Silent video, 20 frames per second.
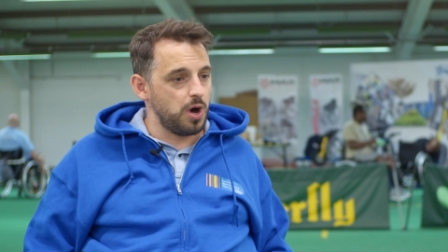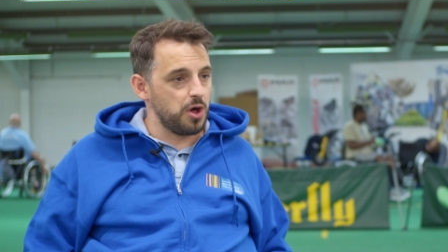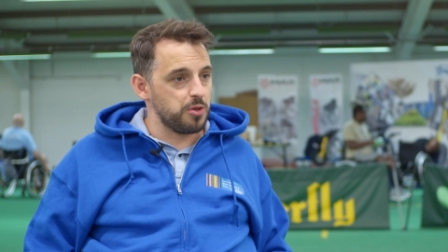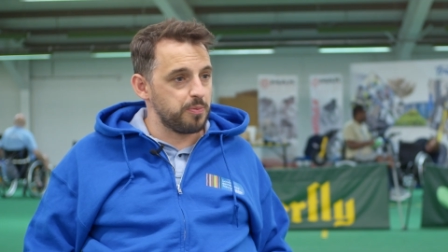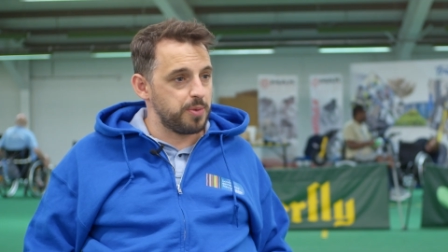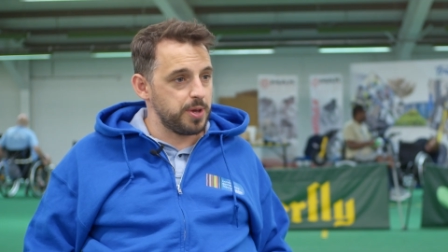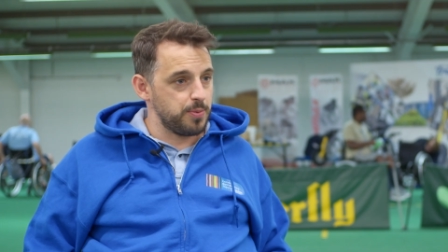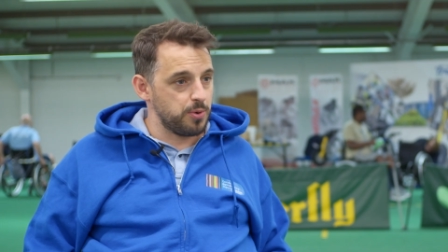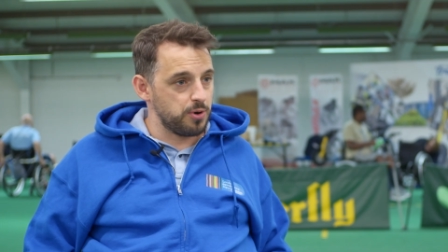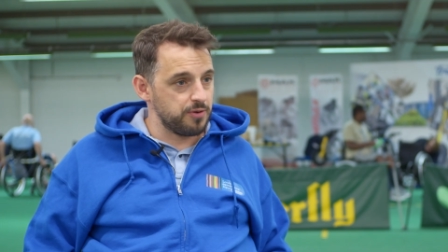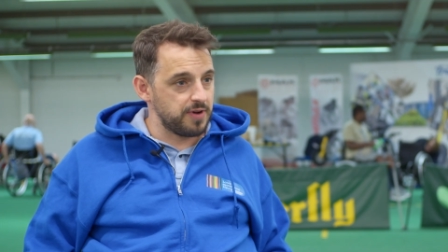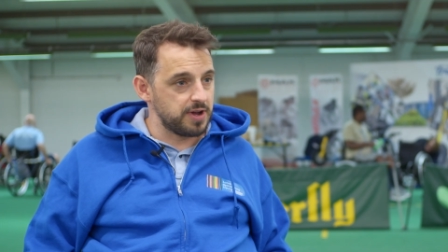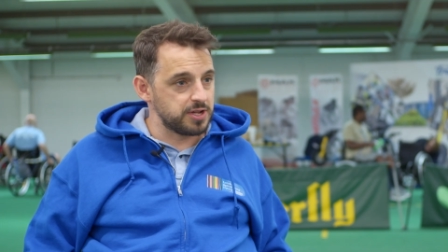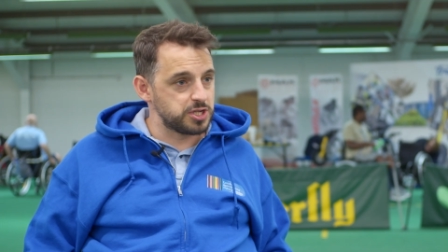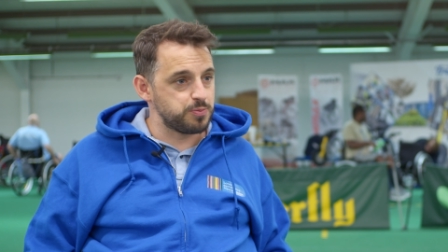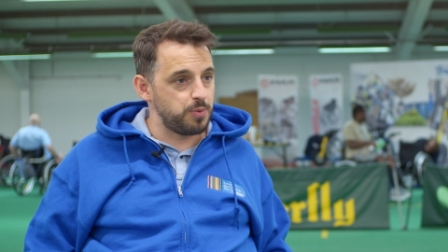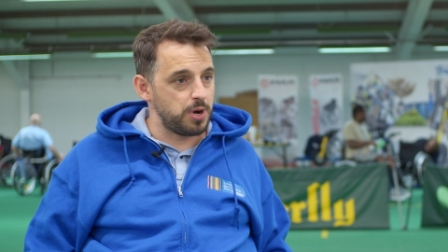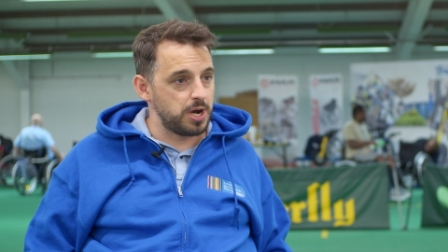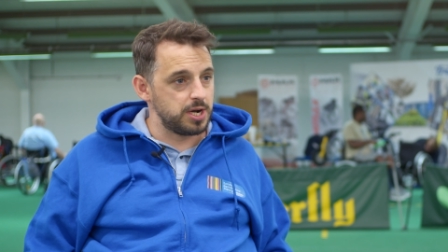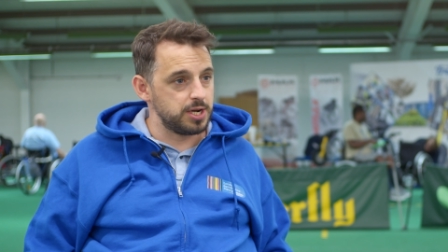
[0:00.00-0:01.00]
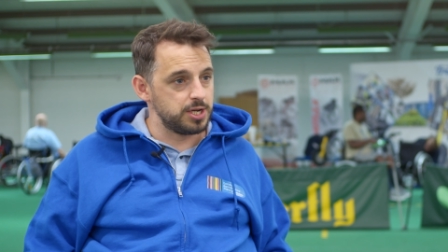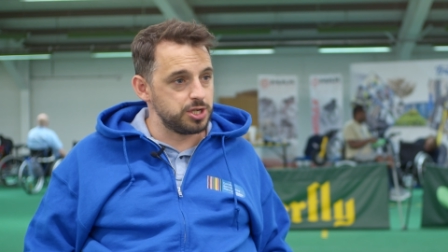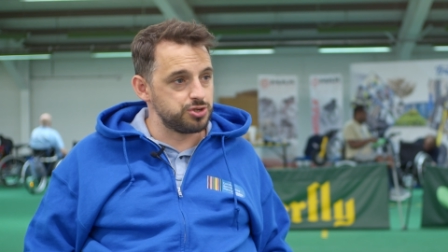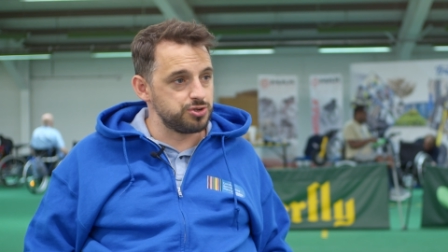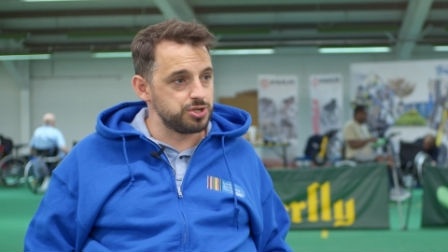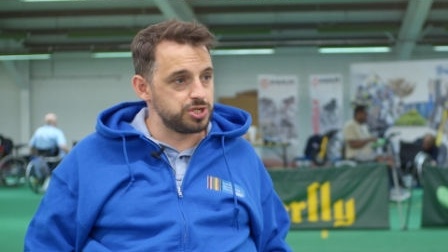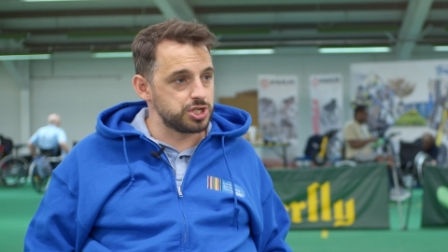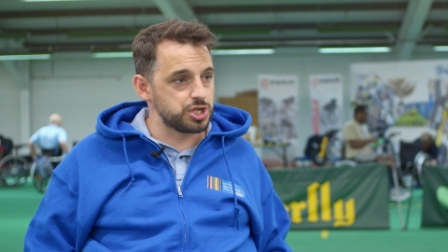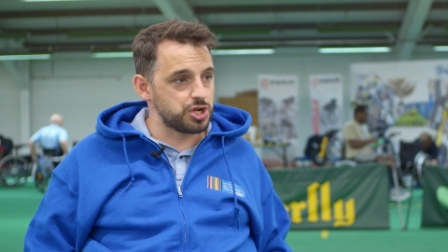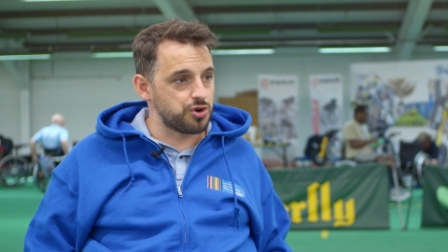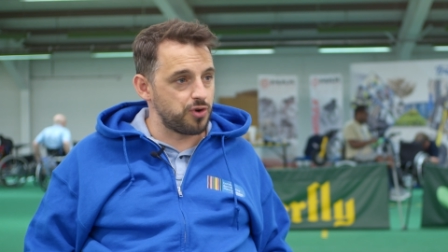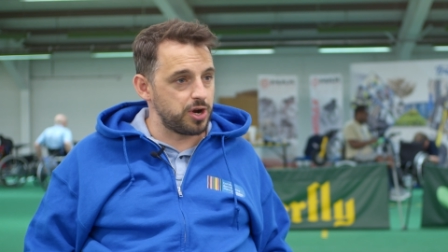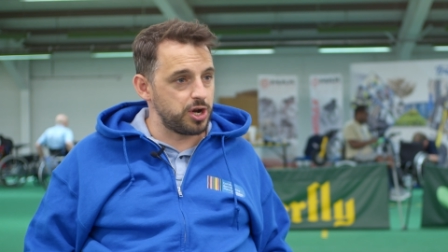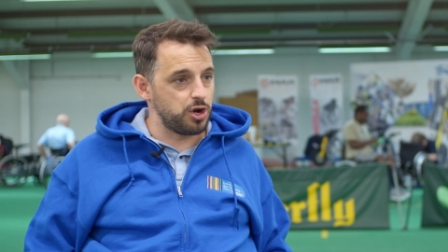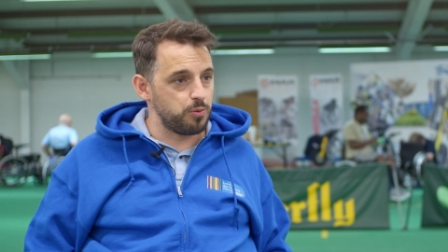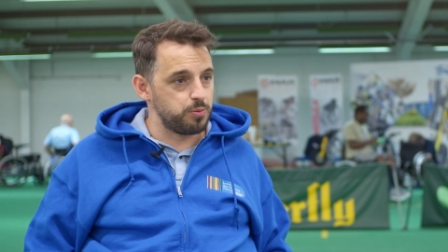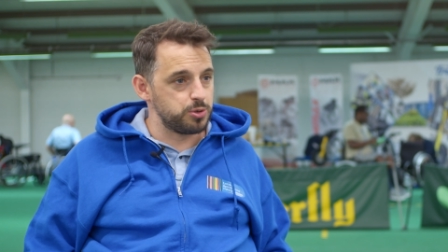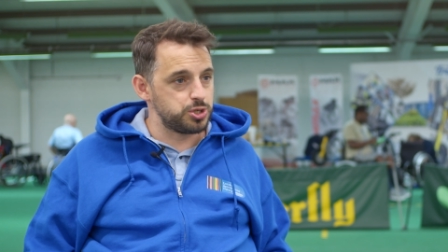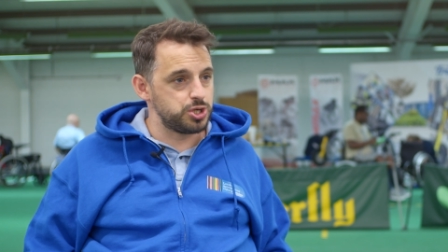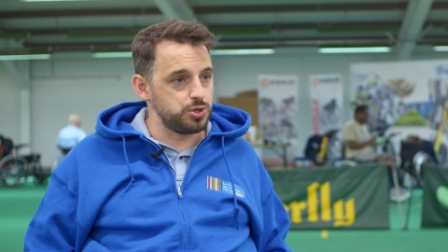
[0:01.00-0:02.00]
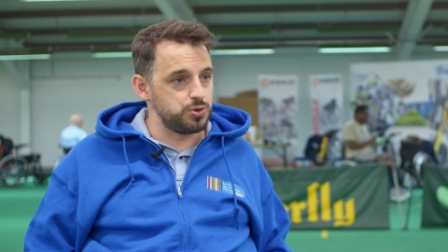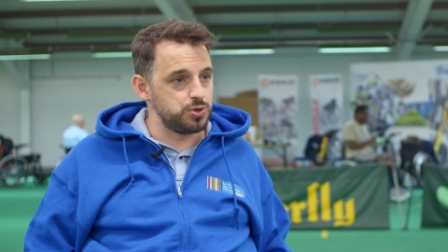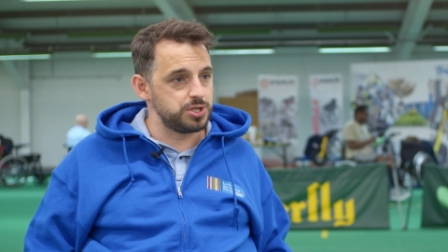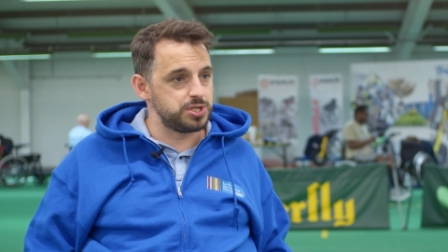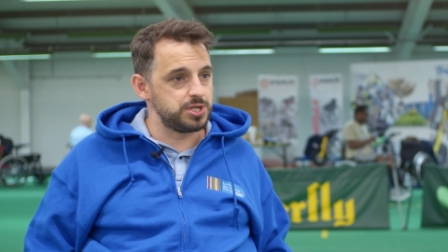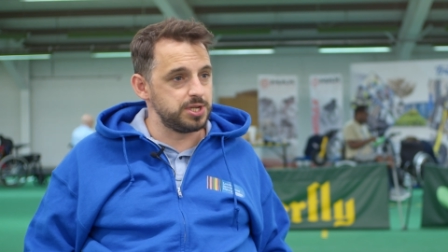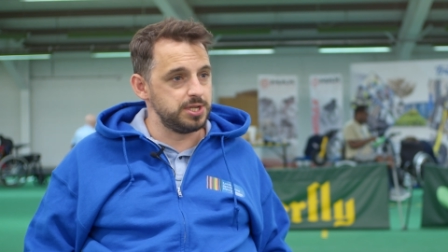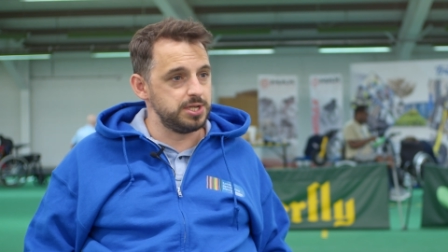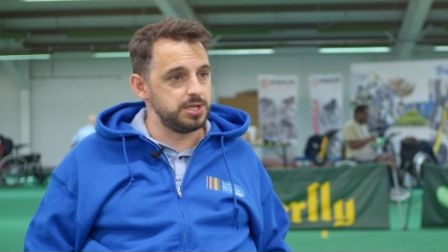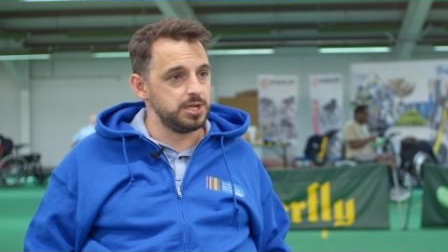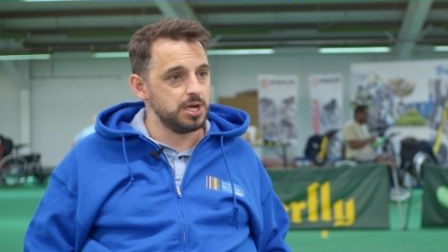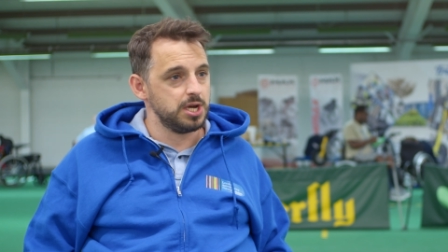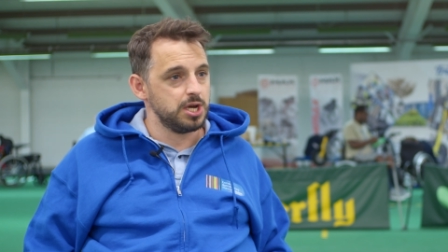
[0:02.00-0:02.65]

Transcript: other people that have had spinal injuries. It's a great opportunity